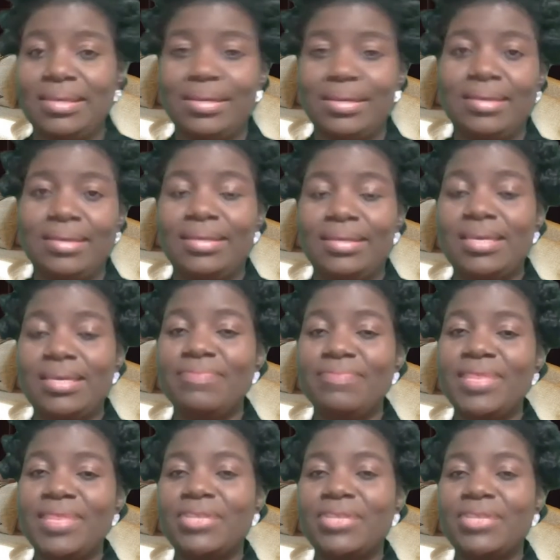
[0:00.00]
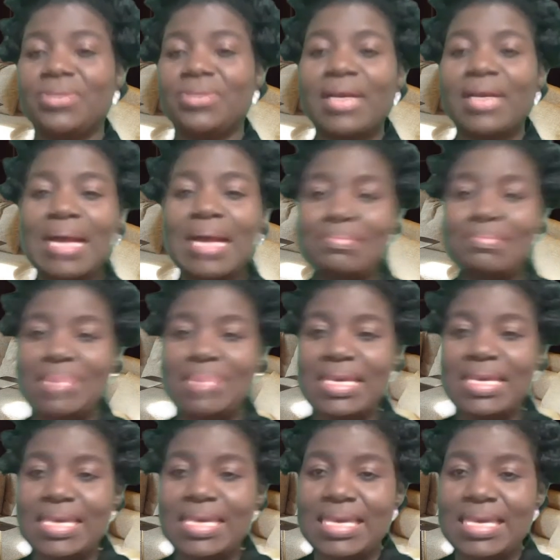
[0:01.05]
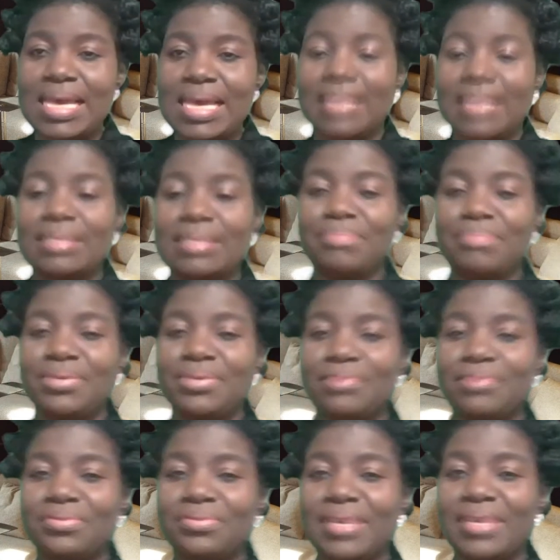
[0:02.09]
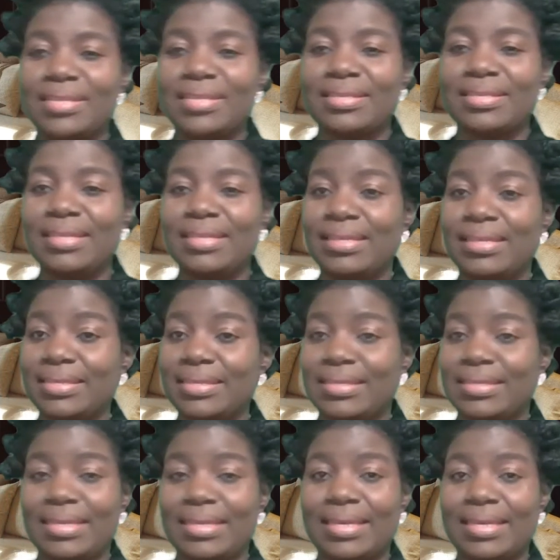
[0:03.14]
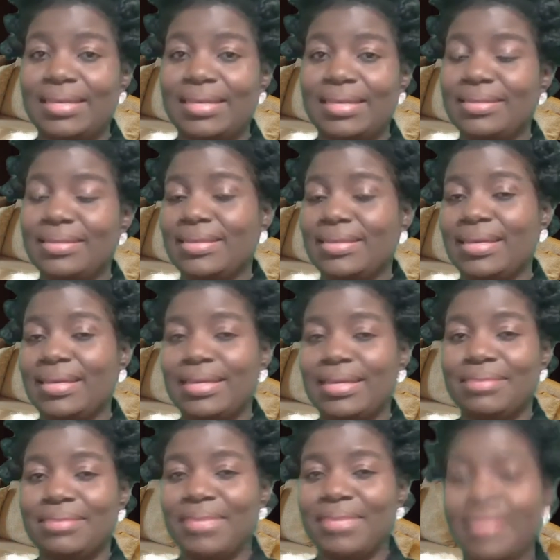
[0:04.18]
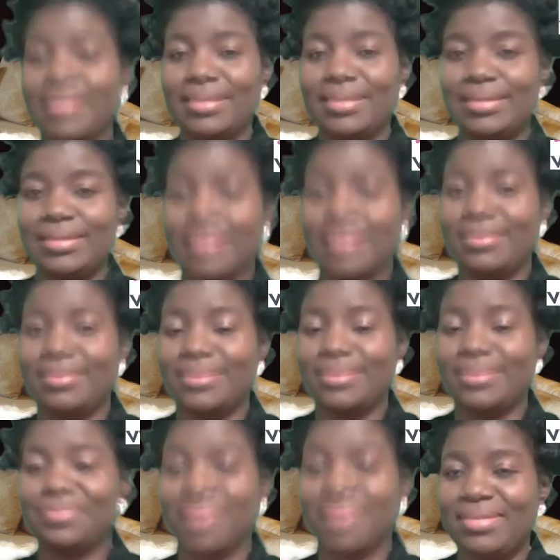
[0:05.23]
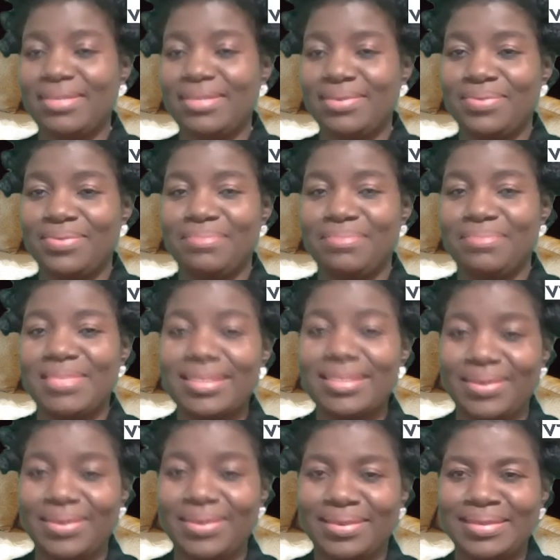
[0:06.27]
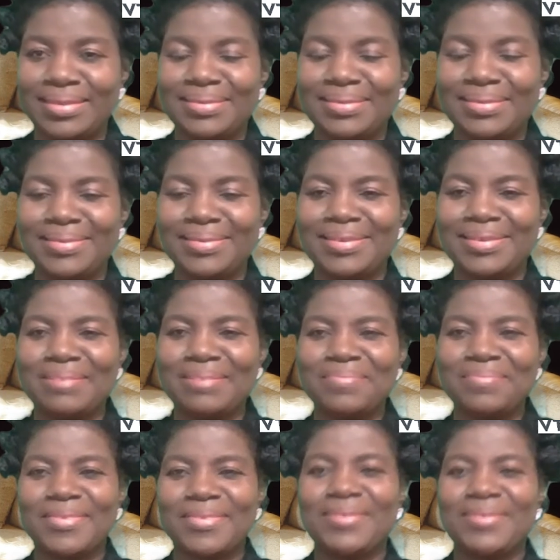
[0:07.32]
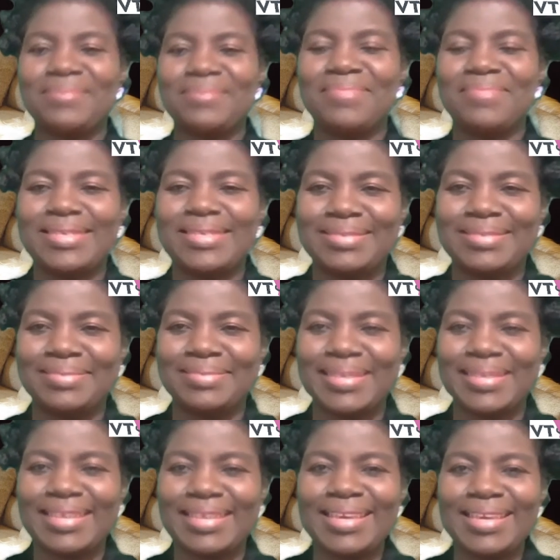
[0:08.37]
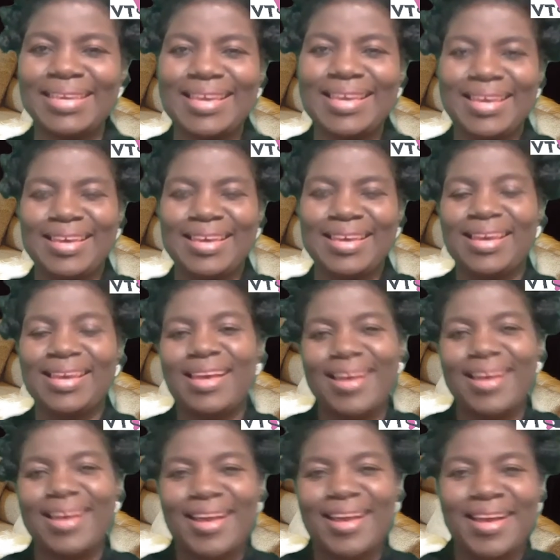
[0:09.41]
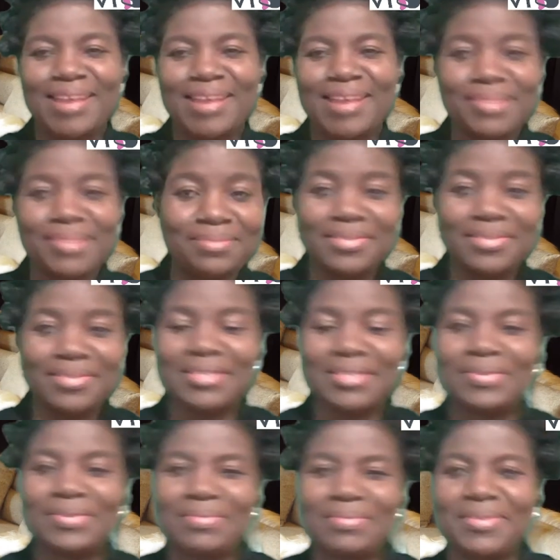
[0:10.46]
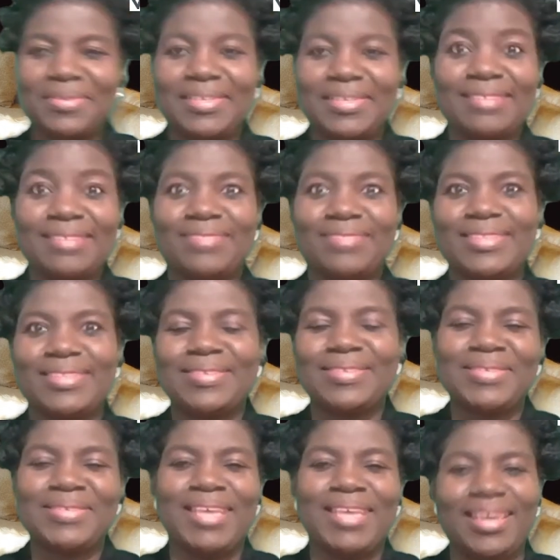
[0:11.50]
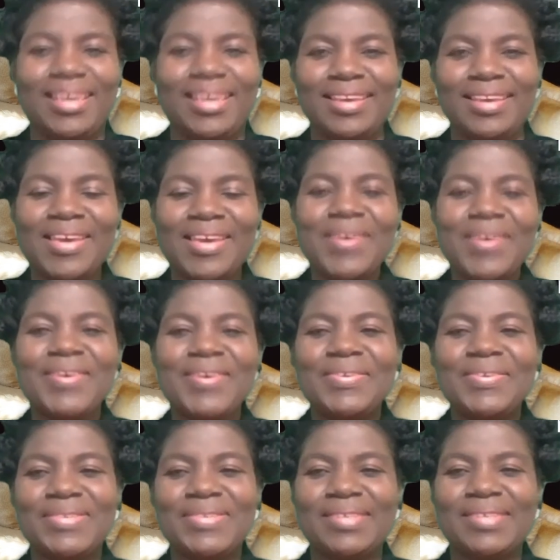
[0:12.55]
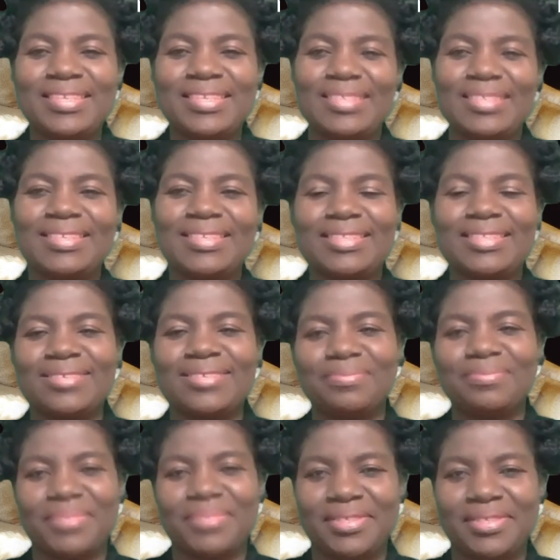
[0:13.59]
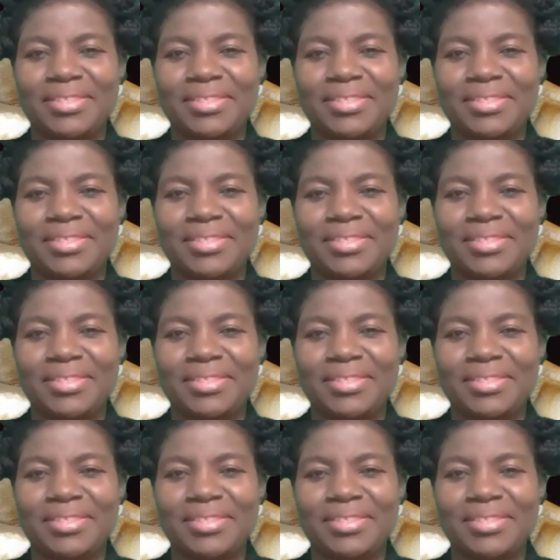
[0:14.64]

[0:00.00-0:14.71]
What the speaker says: if nature can be as beautiful as this, I can't imagine how it will be when we meet God. Okay, so don't miss Him. Okay, I'm not a preacher. I'm just advising you. So this is Sunbird.